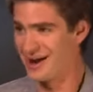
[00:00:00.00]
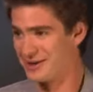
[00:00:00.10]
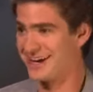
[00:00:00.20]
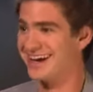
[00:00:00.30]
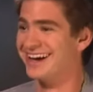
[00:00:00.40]

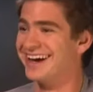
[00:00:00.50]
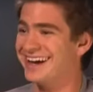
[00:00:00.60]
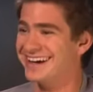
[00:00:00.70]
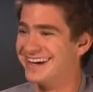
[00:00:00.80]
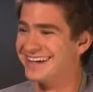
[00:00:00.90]
out here.
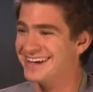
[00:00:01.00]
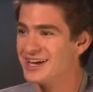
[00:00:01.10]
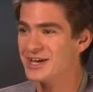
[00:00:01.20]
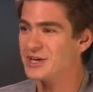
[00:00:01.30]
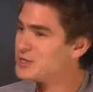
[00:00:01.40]

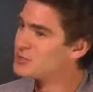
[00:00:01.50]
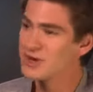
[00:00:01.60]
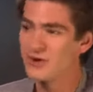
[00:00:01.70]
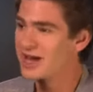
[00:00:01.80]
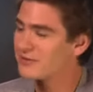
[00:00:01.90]

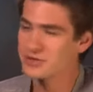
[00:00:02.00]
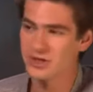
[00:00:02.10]
You don't have